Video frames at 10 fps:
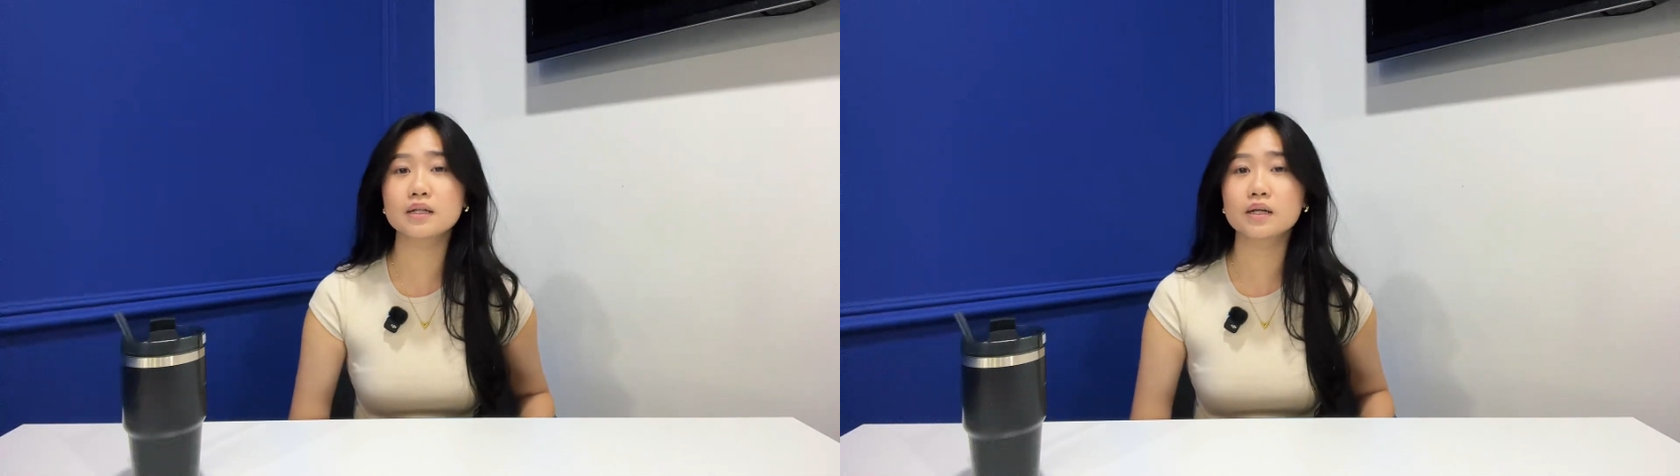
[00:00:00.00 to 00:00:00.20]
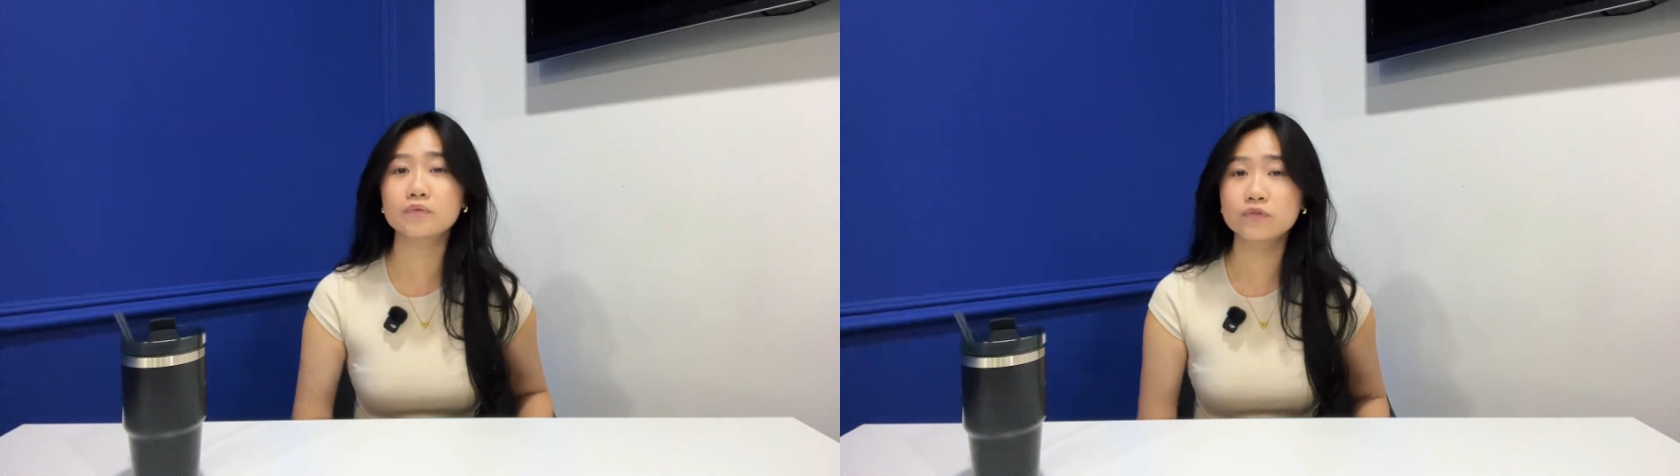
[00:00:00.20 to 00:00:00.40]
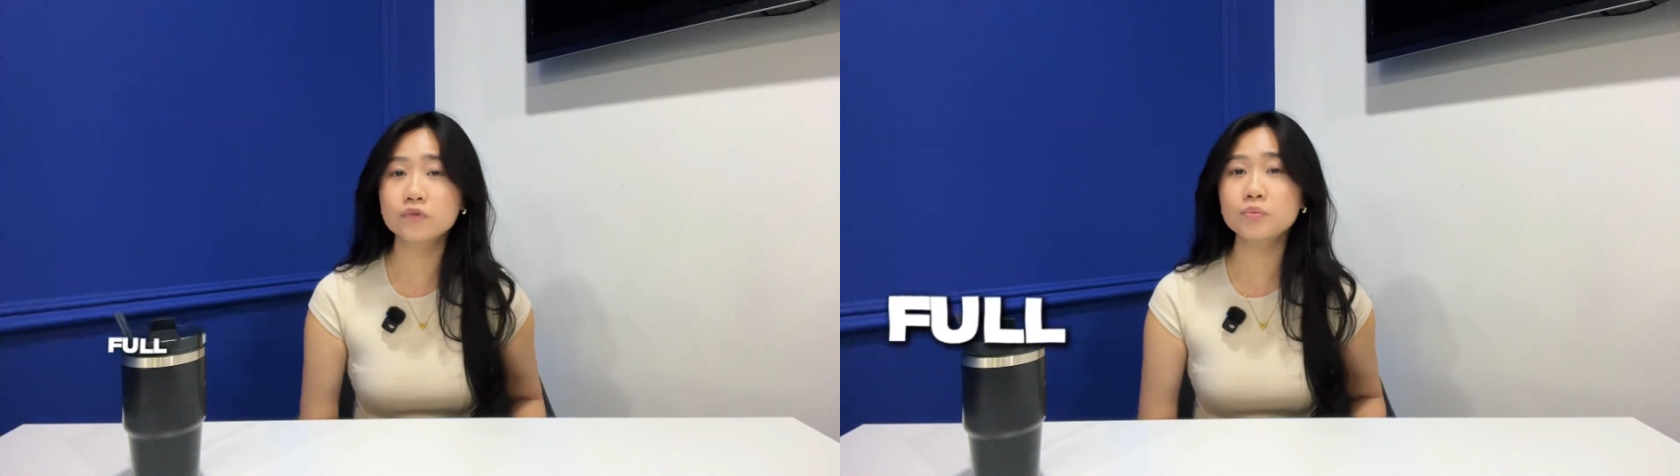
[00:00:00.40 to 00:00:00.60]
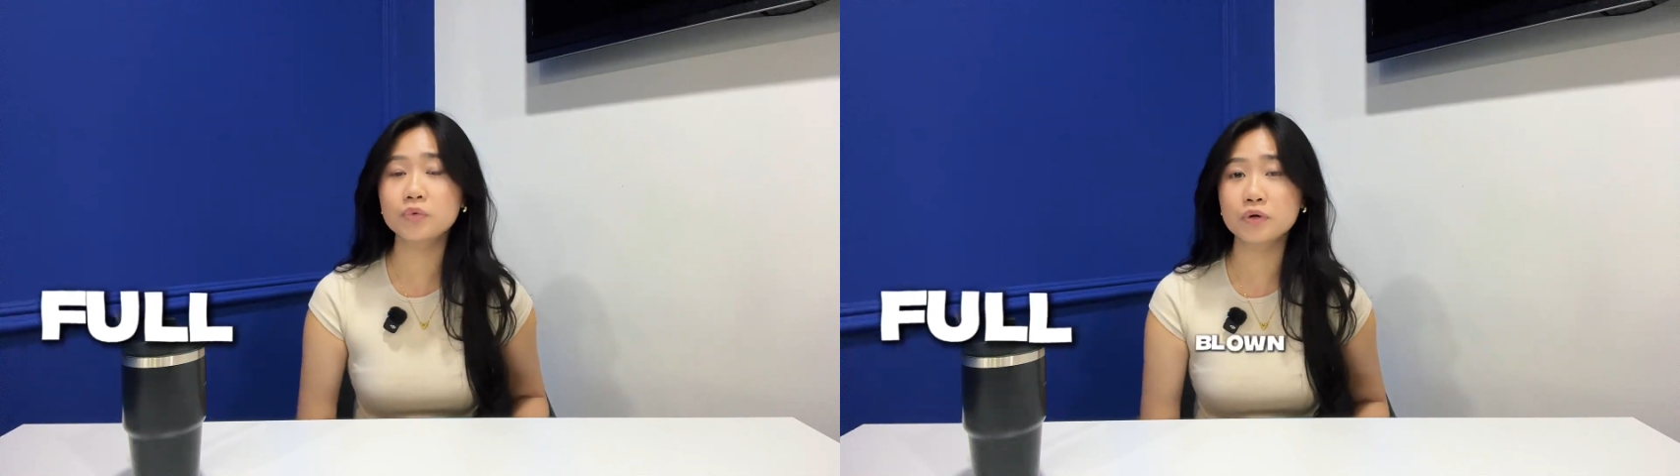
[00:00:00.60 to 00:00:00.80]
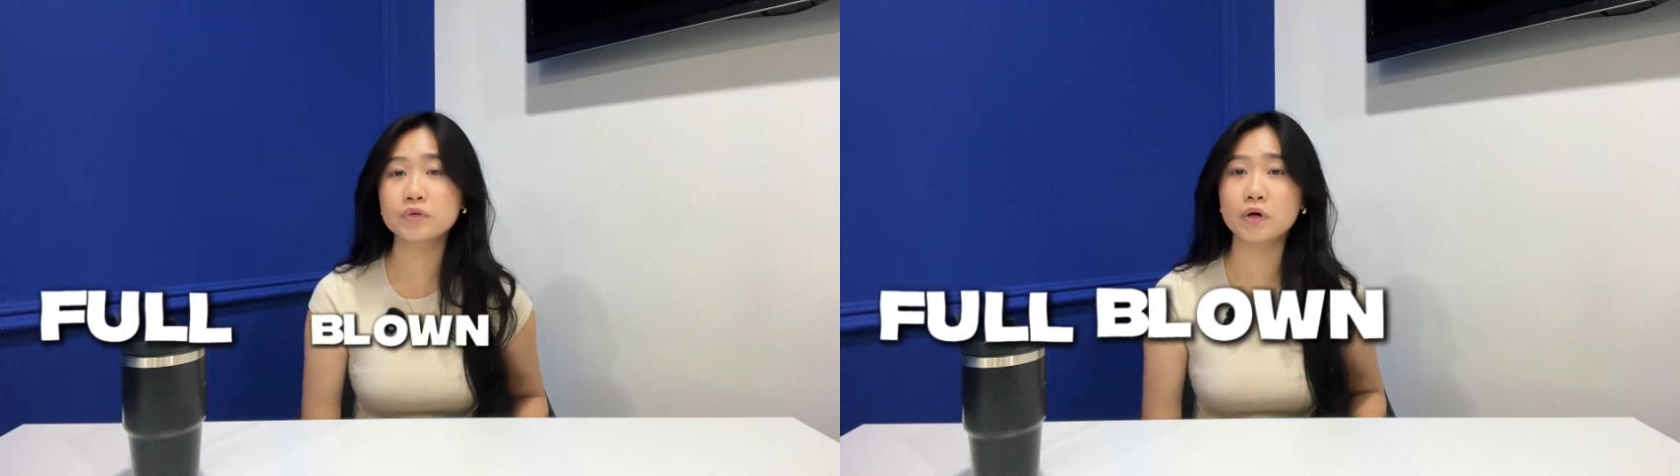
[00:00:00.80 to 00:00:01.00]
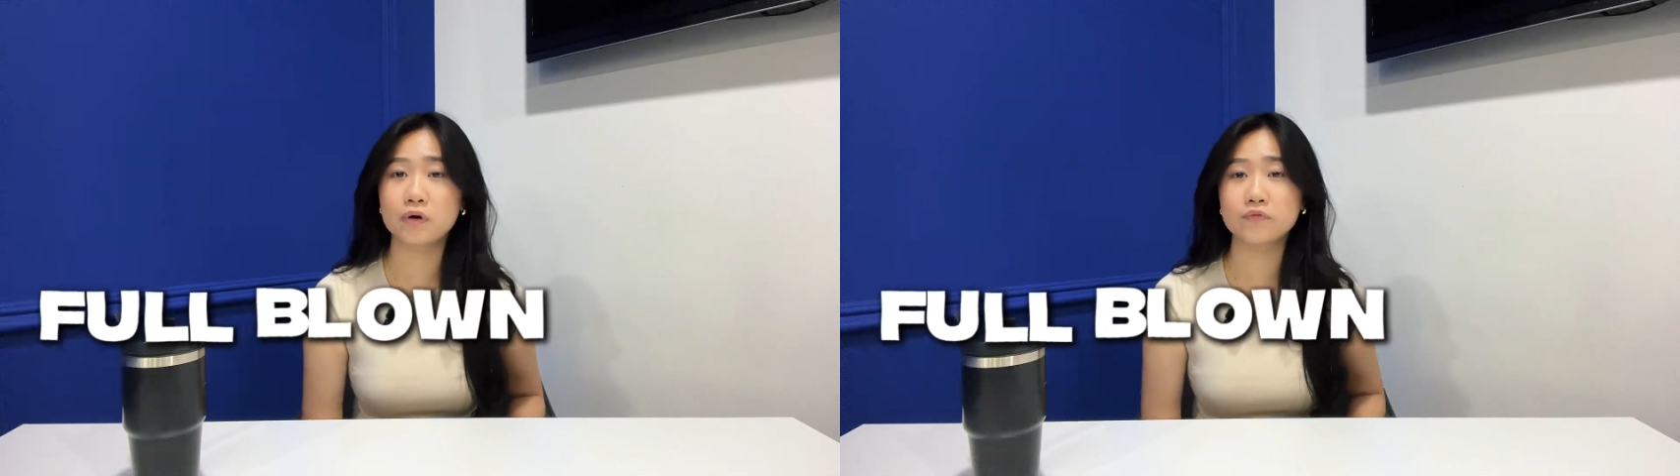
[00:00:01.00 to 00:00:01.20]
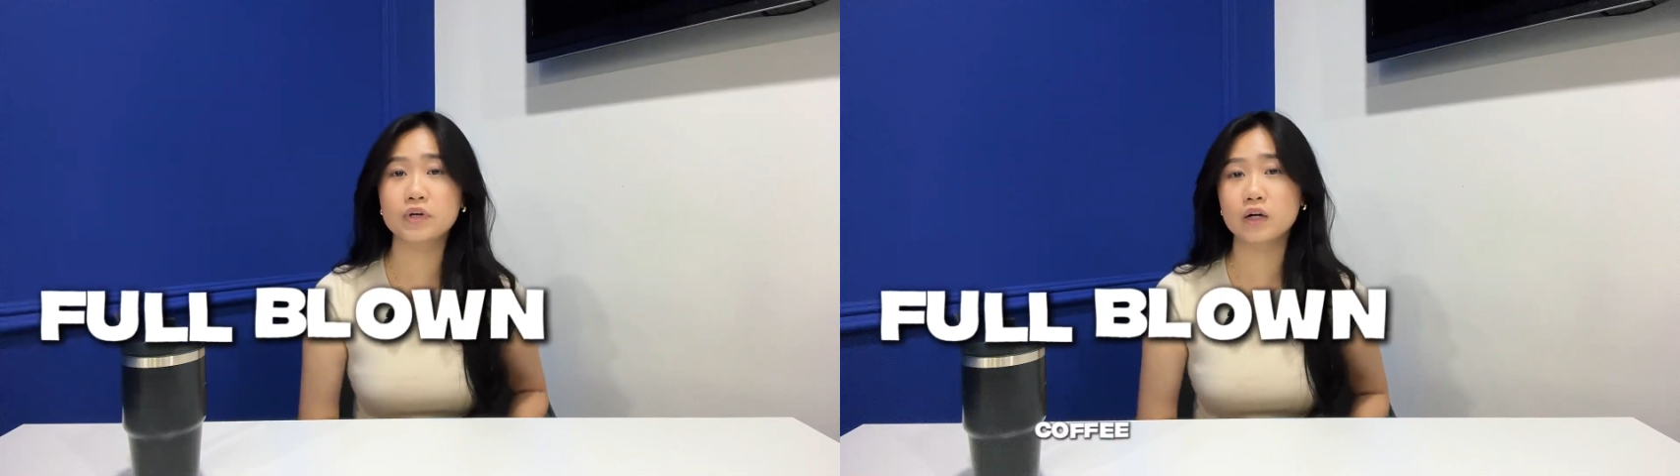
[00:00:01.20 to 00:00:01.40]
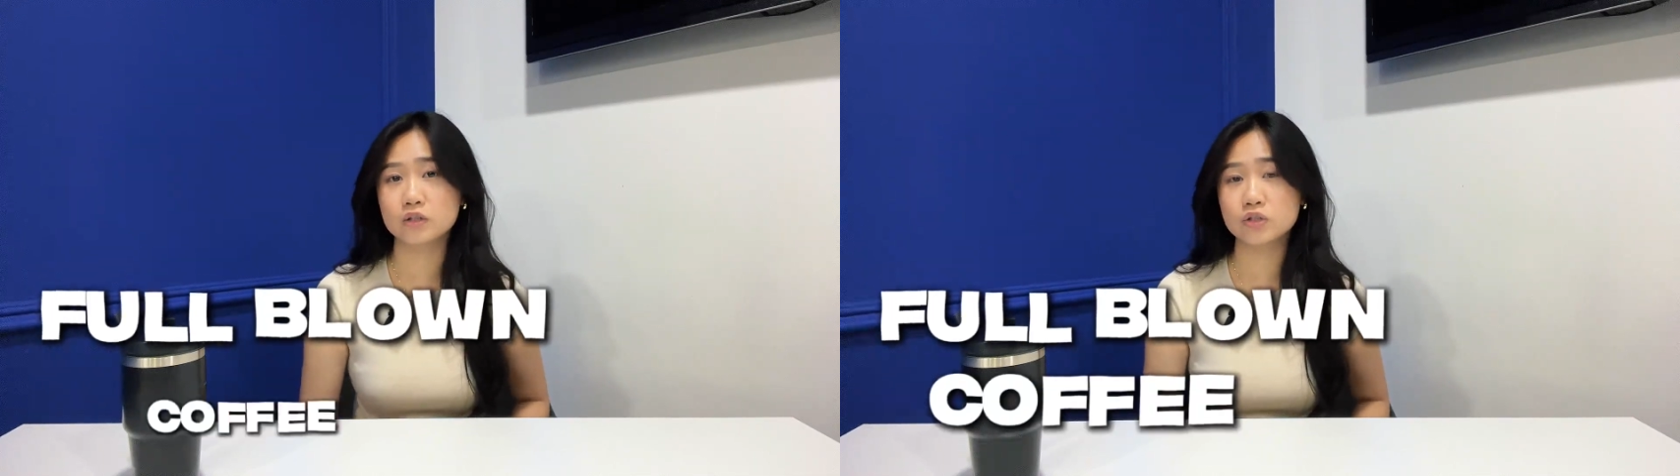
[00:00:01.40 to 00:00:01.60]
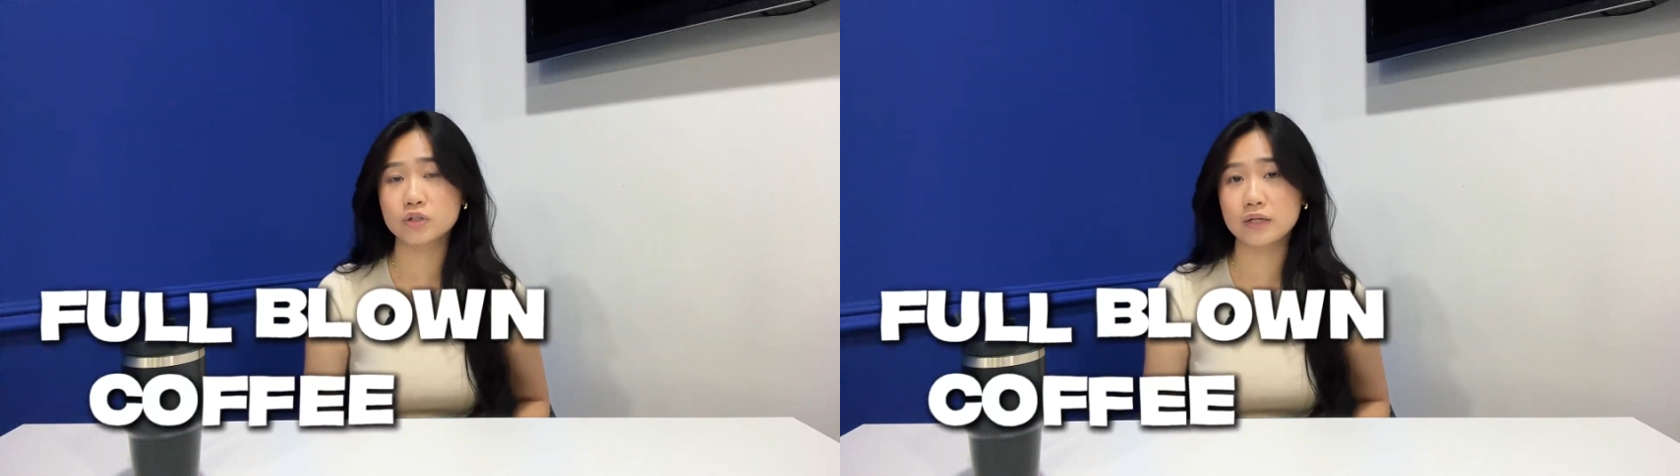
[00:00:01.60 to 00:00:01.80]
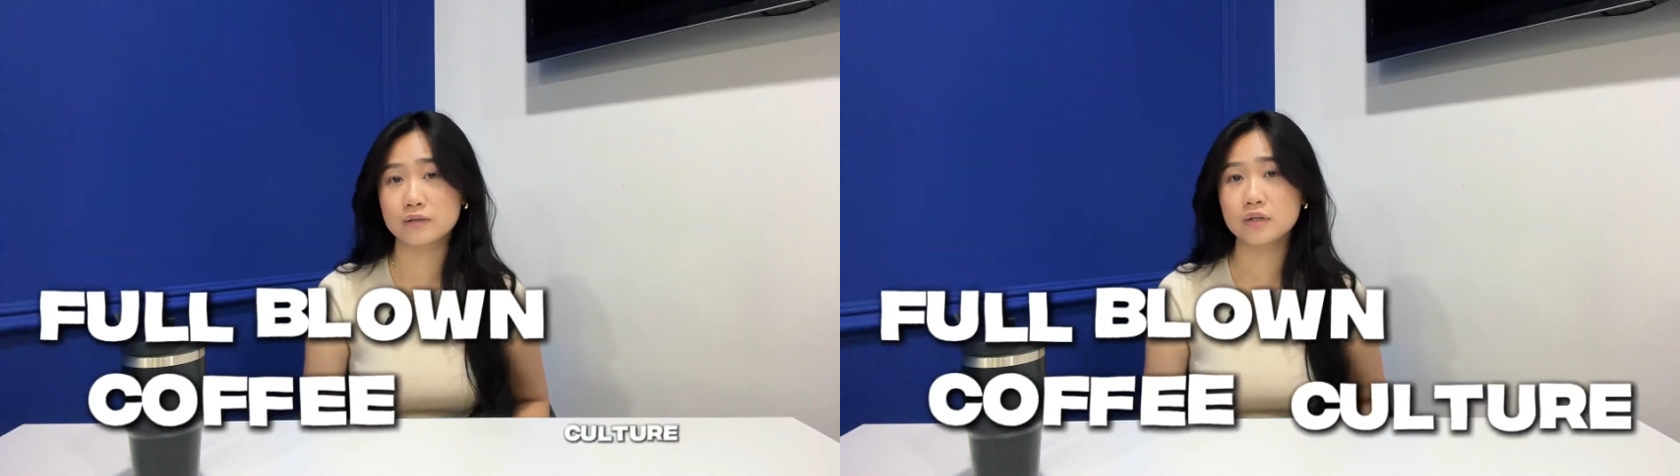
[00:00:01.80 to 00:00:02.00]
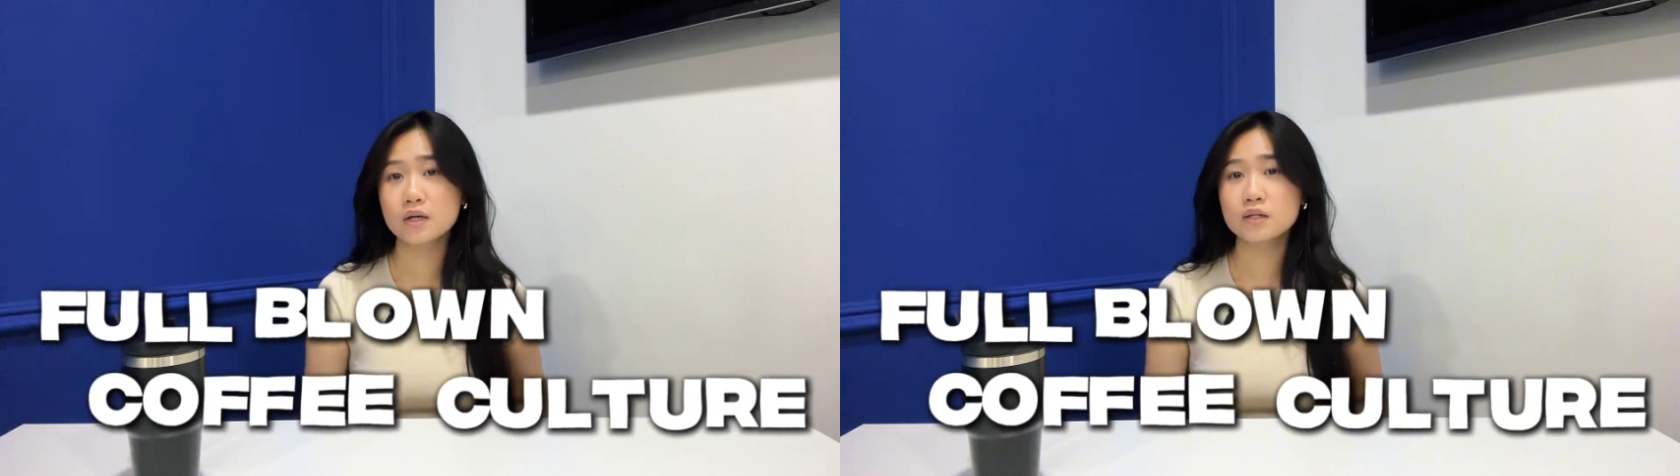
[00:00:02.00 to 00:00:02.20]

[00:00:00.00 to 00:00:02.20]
a full-blown coffee culture now,